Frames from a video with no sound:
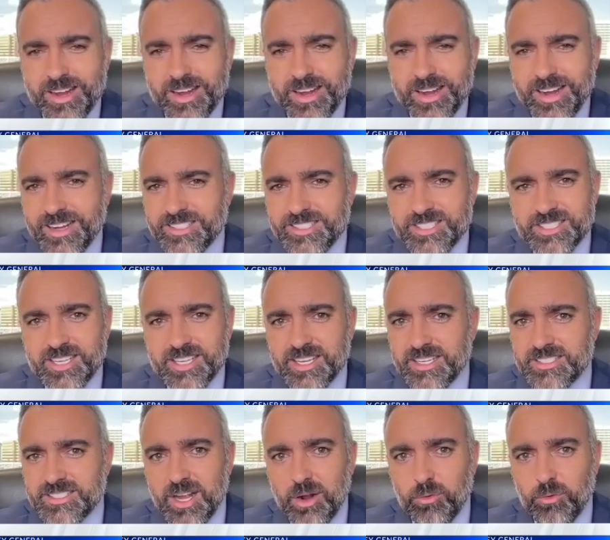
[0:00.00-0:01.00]
I just think
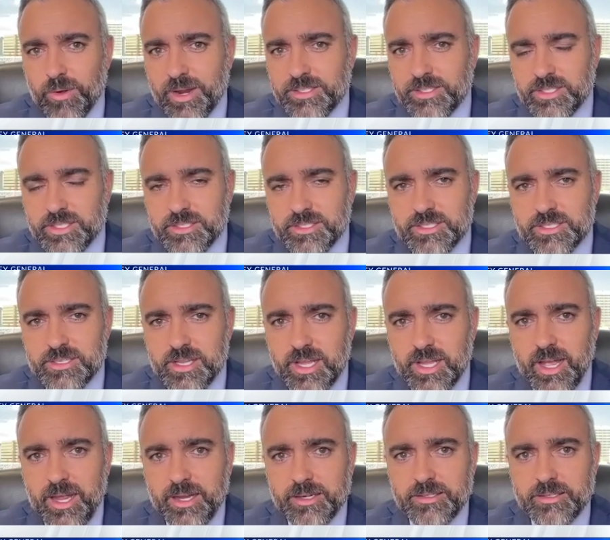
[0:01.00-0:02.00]
it's outrageous
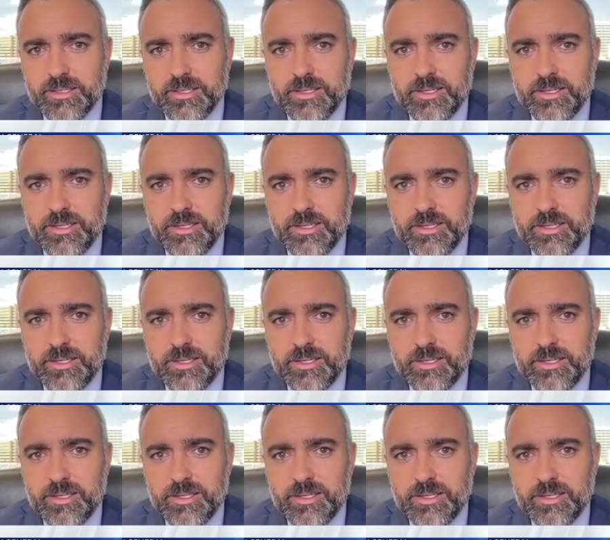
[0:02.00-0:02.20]
that